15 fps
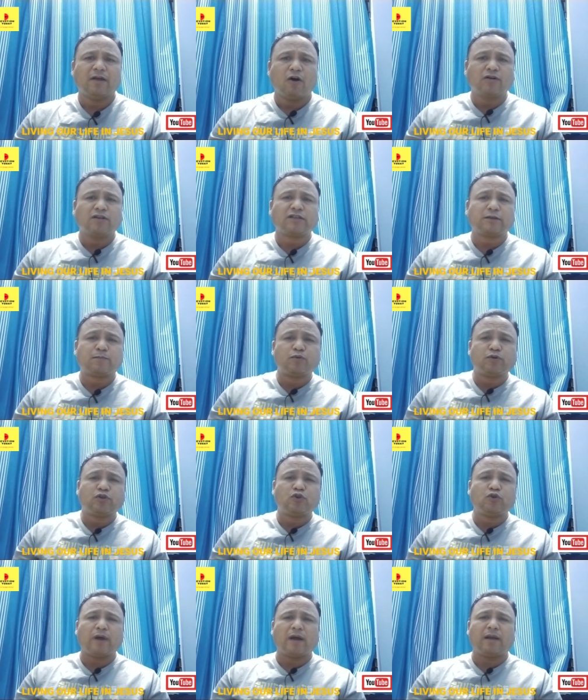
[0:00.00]
on
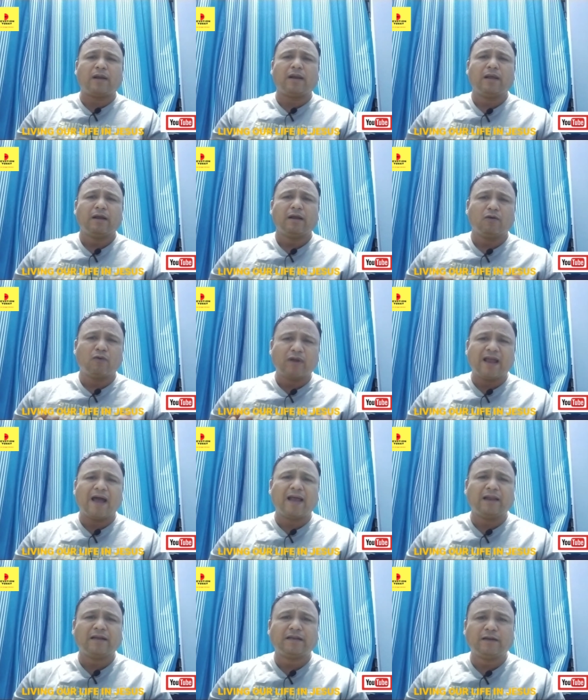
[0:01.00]
spiritual
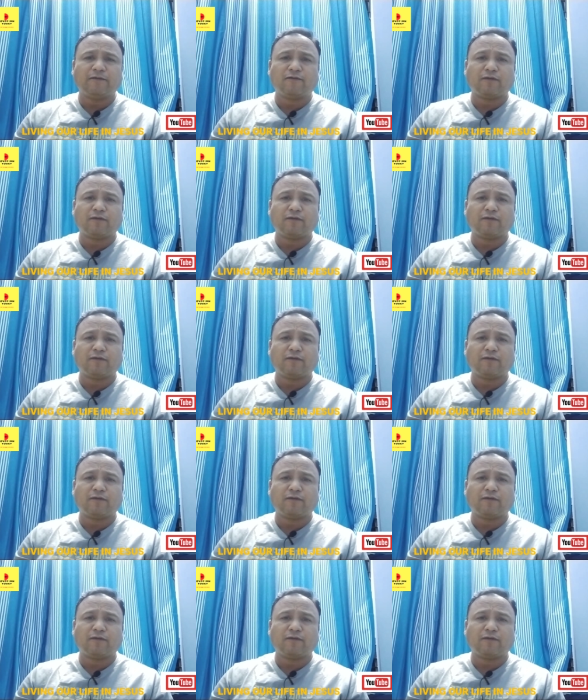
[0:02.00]
reality